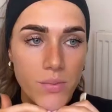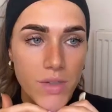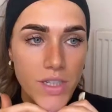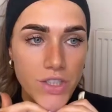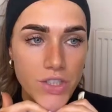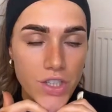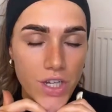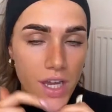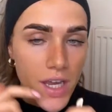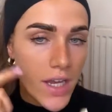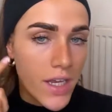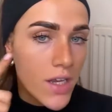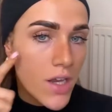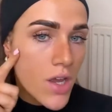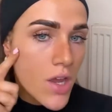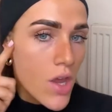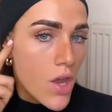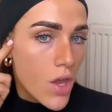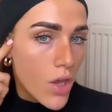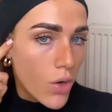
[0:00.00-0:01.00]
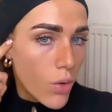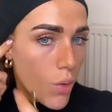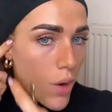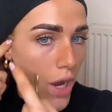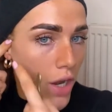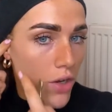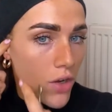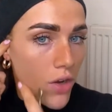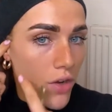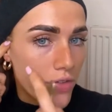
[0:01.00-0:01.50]
chin, quite
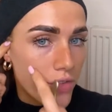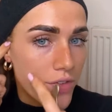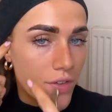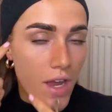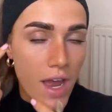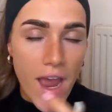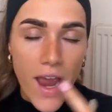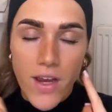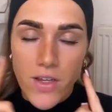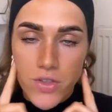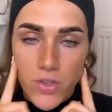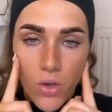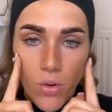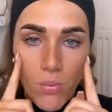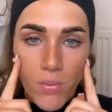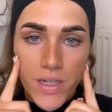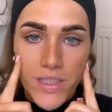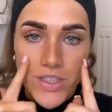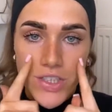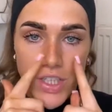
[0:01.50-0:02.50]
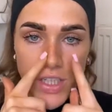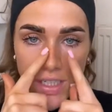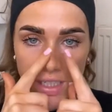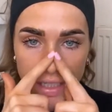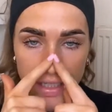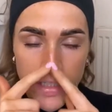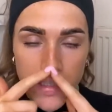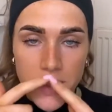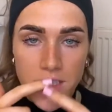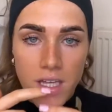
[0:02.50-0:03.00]
a lot of hairs on my
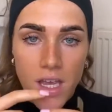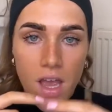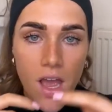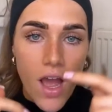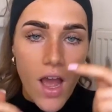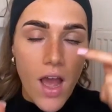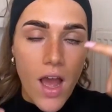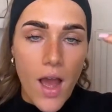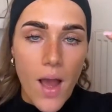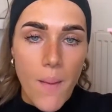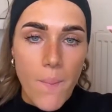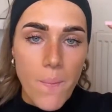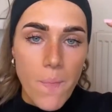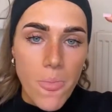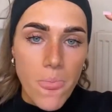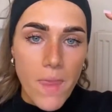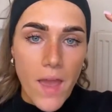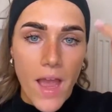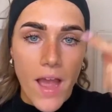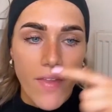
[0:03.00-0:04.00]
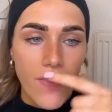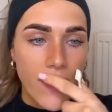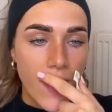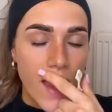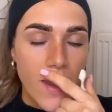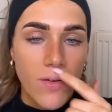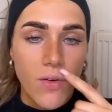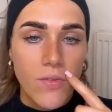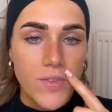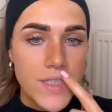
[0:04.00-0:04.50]
cheeks, and
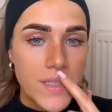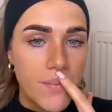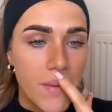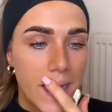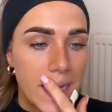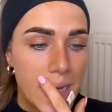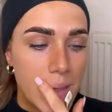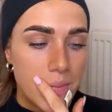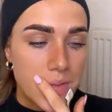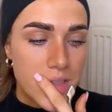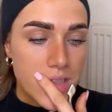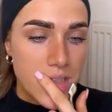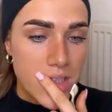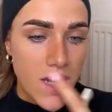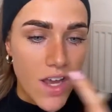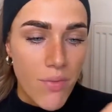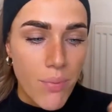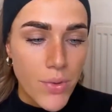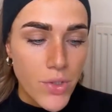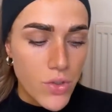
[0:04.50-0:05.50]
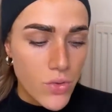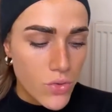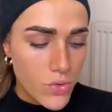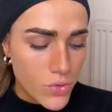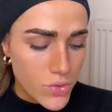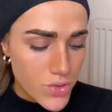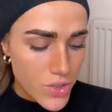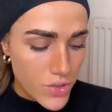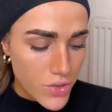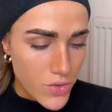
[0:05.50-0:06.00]
then obviously my lips and stuff. But you can
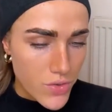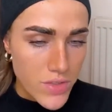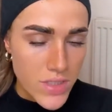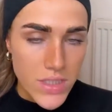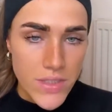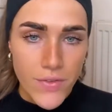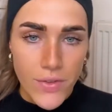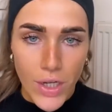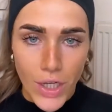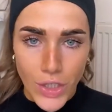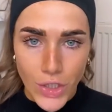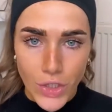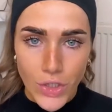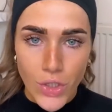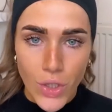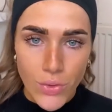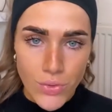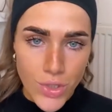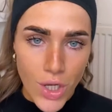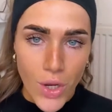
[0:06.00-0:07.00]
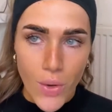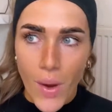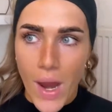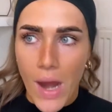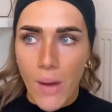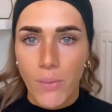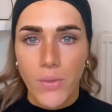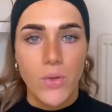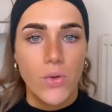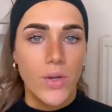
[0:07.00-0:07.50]
also use this for, like, you know, toe hair.
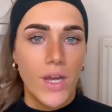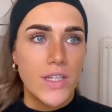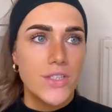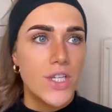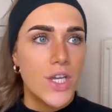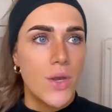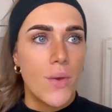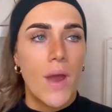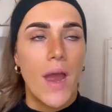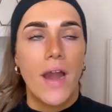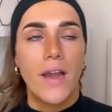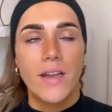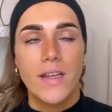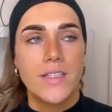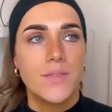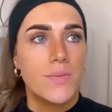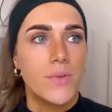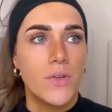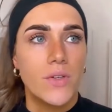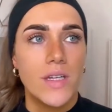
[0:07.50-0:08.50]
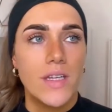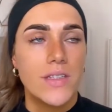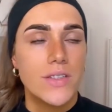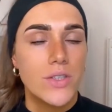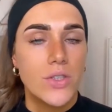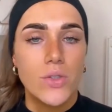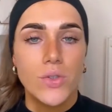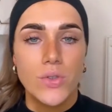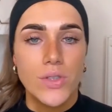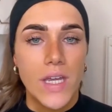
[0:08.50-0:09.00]
We all get toe hair, let's be honest,
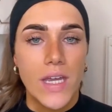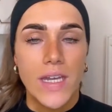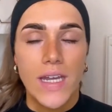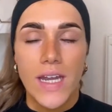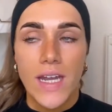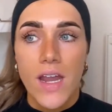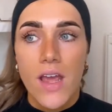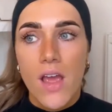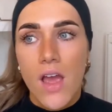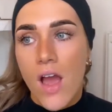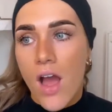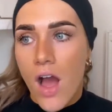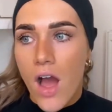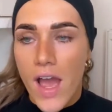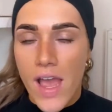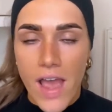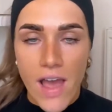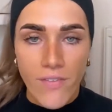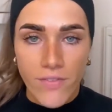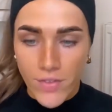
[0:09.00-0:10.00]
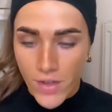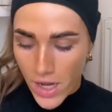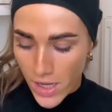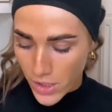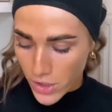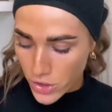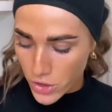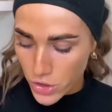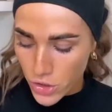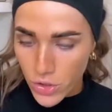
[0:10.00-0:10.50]
who's kidding? I have,
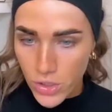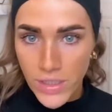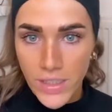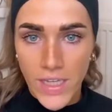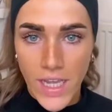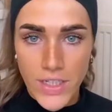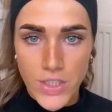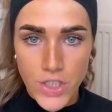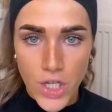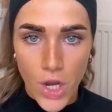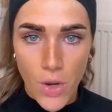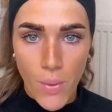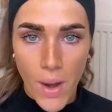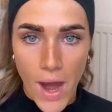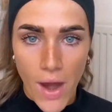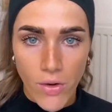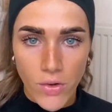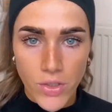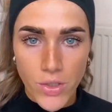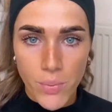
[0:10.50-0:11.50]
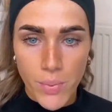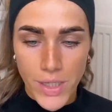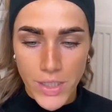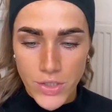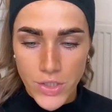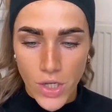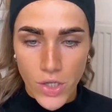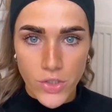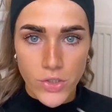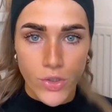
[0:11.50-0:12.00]
like, you can get toe hair on your big
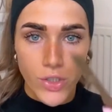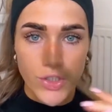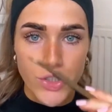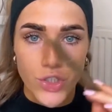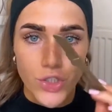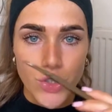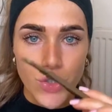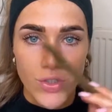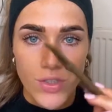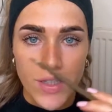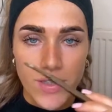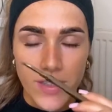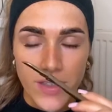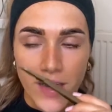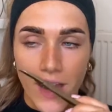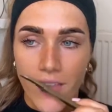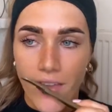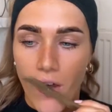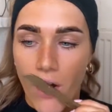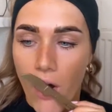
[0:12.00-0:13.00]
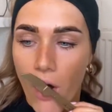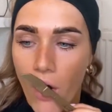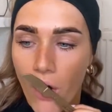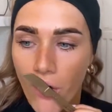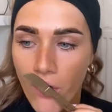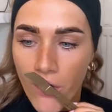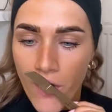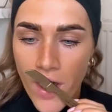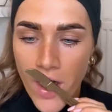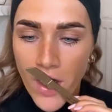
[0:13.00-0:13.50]
toe, so I just use this and get that
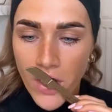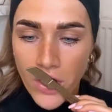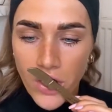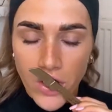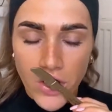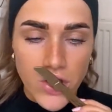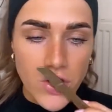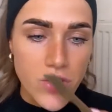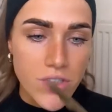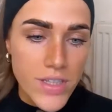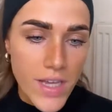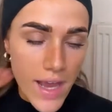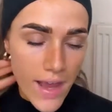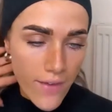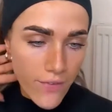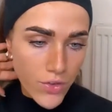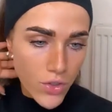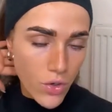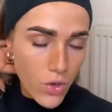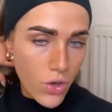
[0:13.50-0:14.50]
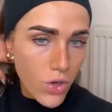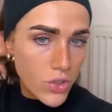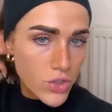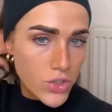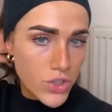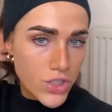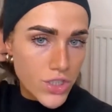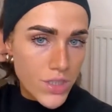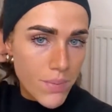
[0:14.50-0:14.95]
off. You can use it if you're conscious about